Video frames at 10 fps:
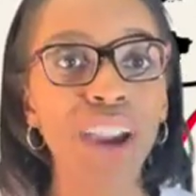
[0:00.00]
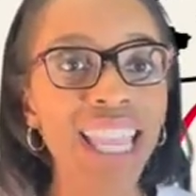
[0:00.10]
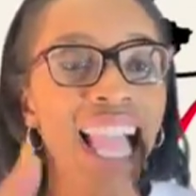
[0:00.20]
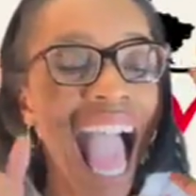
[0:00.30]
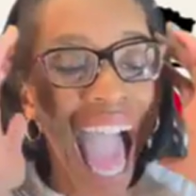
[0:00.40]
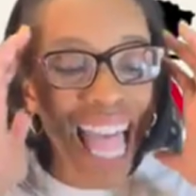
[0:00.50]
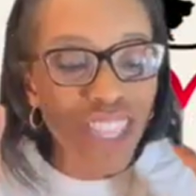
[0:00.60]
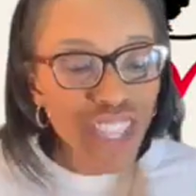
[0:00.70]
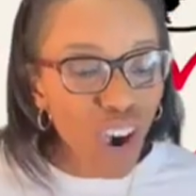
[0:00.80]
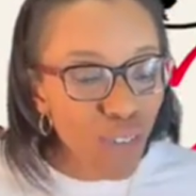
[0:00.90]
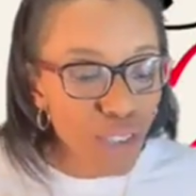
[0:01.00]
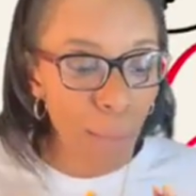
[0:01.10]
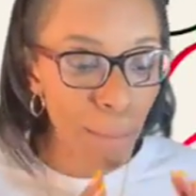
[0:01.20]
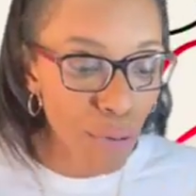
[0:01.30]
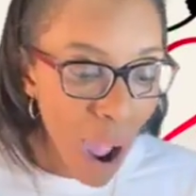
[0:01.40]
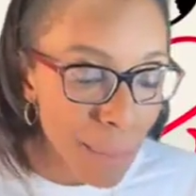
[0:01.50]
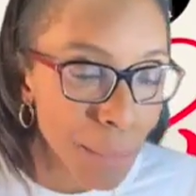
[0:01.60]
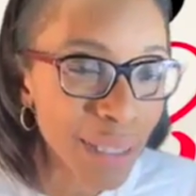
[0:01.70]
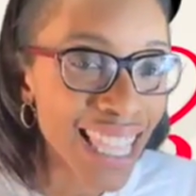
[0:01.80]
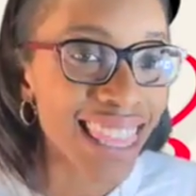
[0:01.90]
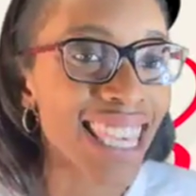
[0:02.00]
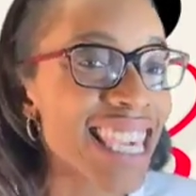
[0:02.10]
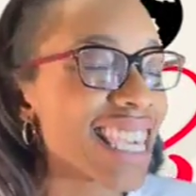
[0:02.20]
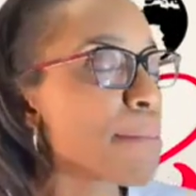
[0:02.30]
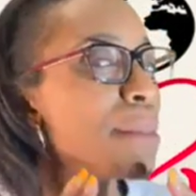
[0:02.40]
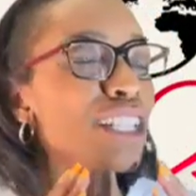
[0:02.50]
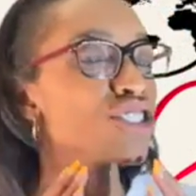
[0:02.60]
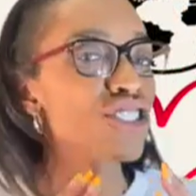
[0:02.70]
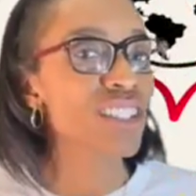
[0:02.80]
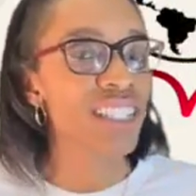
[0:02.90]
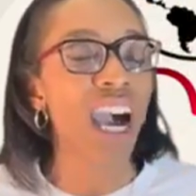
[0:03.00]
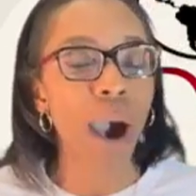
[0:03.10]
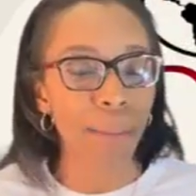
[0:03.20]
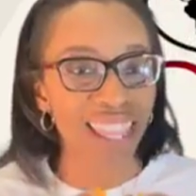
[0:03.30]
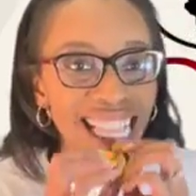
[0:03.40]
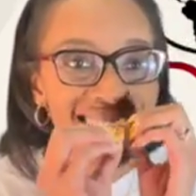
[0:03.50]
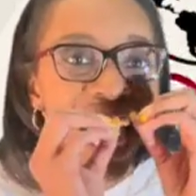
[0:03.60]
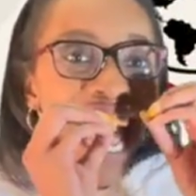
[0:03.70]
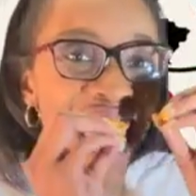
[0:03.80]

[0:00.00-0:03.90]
And I know you're probably thinking, Minister Dom, that's